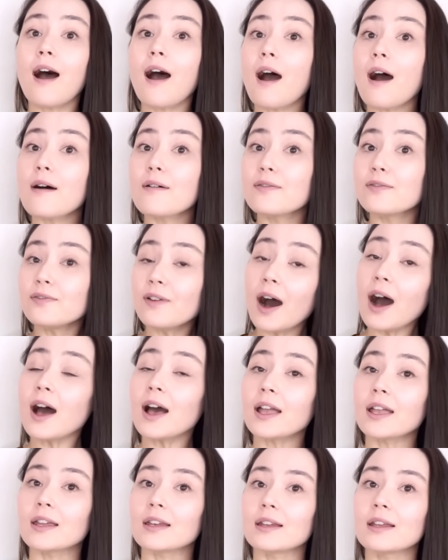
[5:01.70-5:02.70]
A
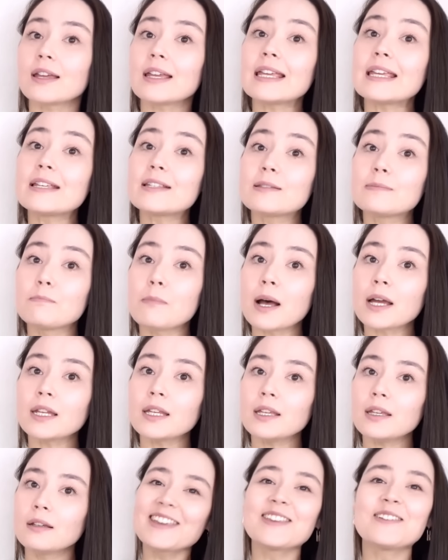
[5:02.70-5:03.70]
fine is
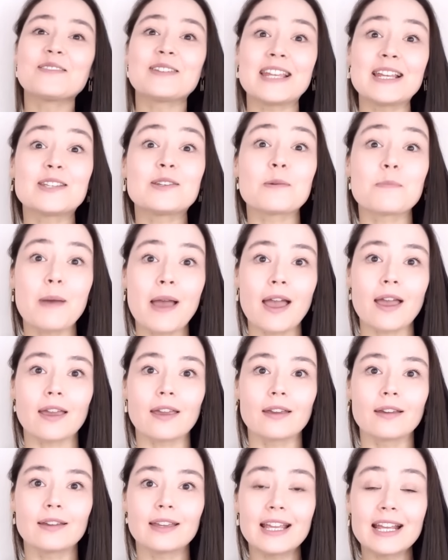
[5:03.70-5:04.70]
money you need to
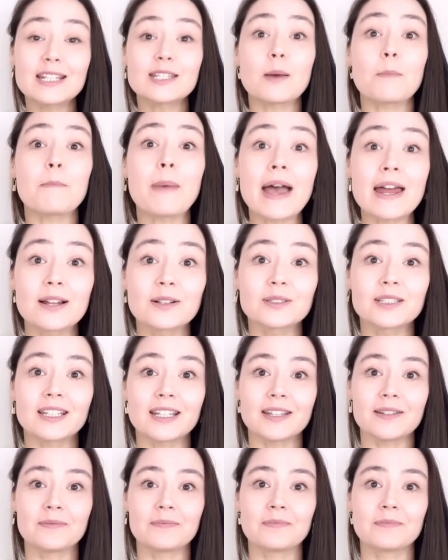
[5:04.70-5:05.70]
pay. It's a
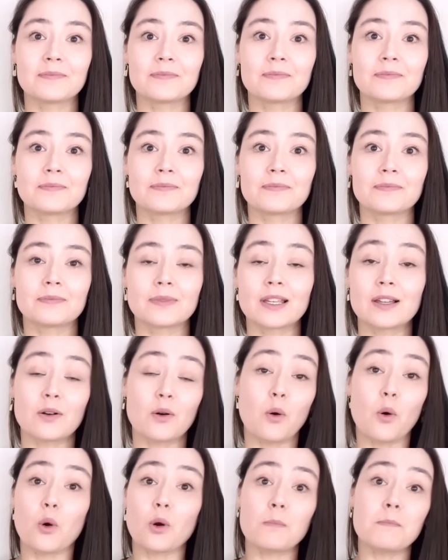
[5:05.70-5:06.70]
penalty.
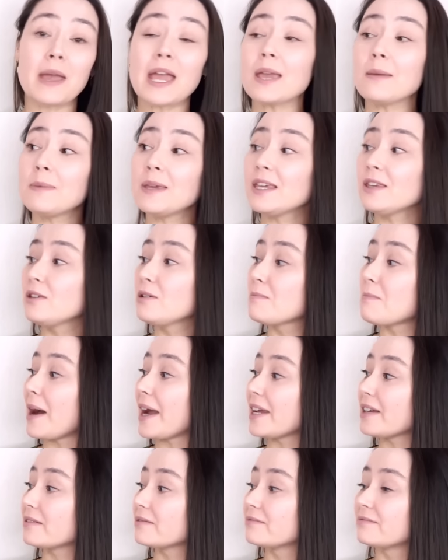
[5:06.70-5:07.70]
Or maybe you
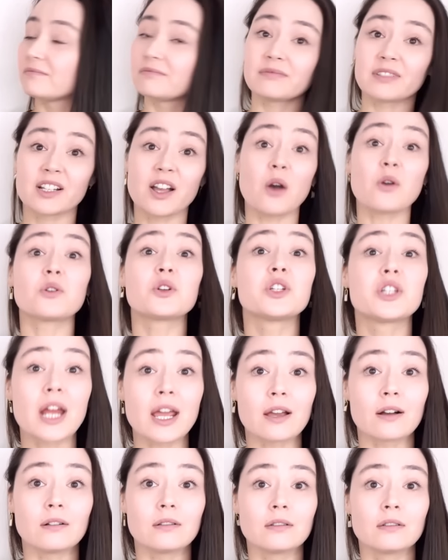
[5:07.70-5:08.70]
might go to
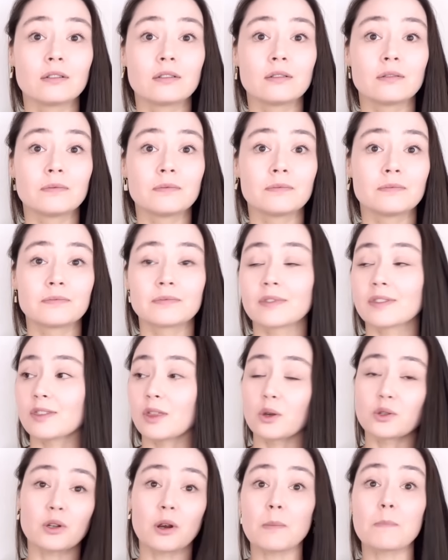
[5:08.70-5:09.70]
jail.
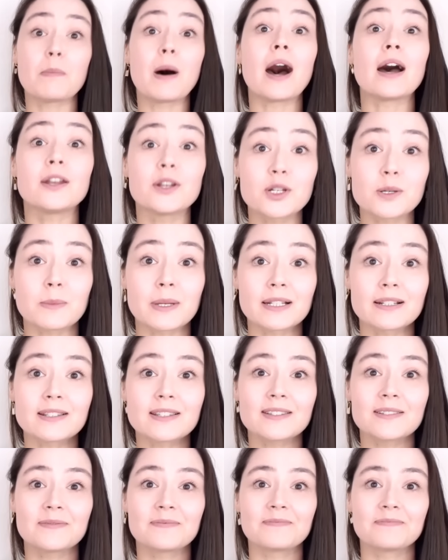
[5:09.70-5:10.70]
Those are
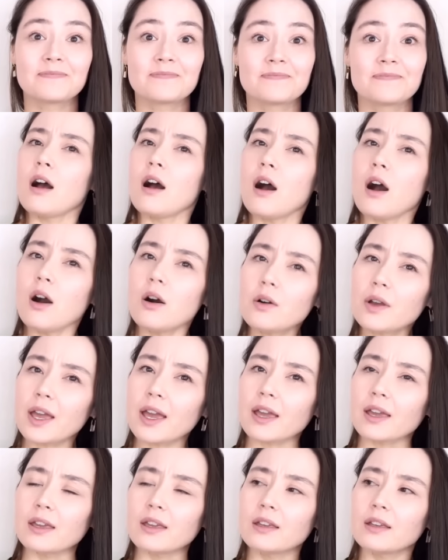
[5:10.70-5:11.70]
punishments.
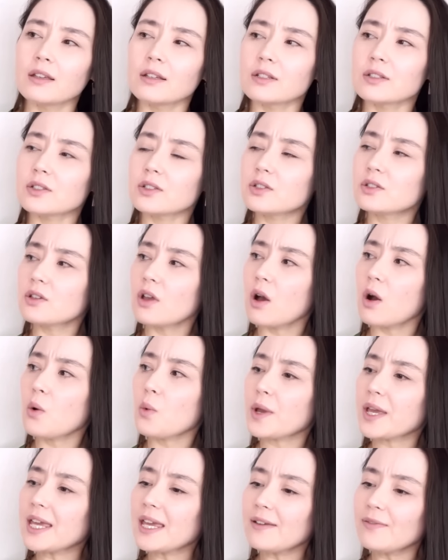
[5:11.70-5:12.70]
Okay,
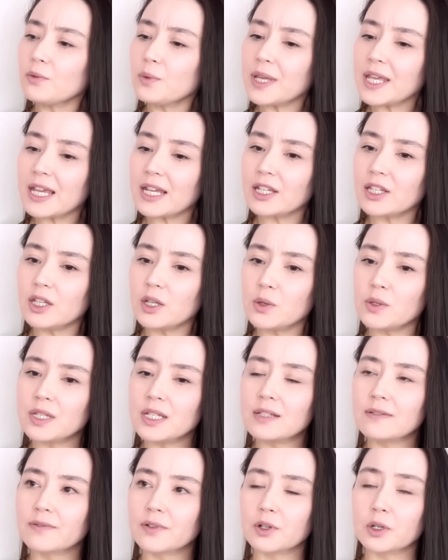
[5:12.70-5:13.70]
so if we can use
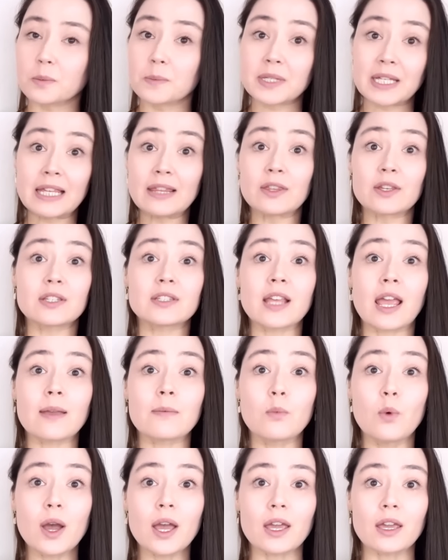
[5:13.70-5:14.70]
these verbs in the same
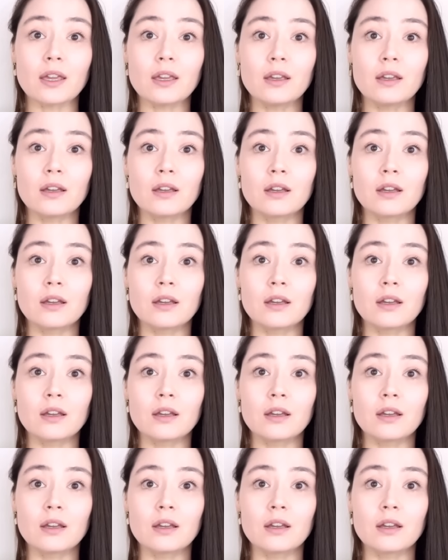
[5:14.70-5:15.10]
way,